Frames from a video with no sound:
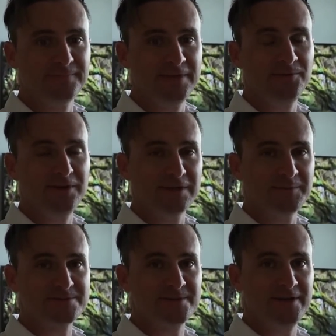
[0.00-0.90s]
Anyway,
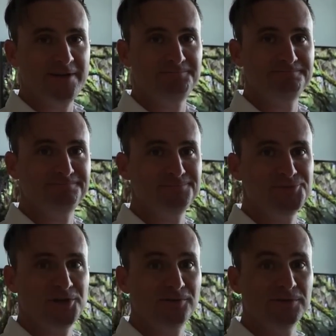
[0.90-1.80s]
I'm excited.
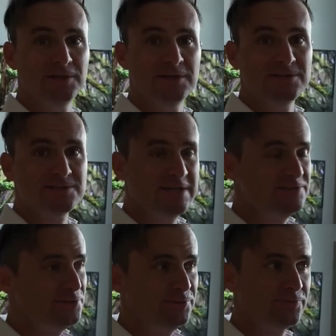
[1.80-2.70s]
So
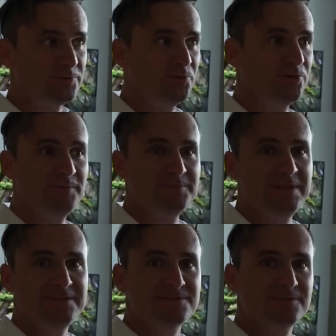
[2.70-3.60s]
stay tuned for more
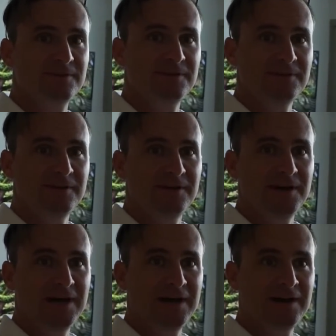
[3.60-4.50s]
updates,
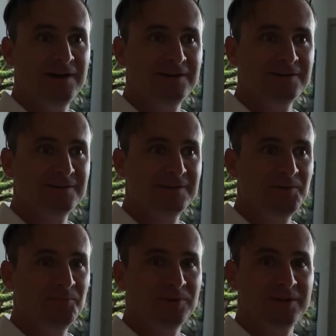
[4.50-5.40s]

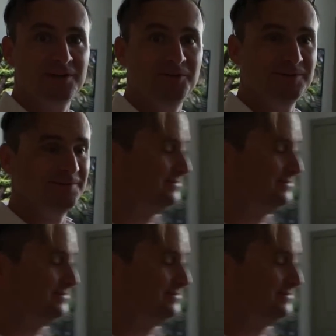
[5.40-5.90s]
and we'll get going.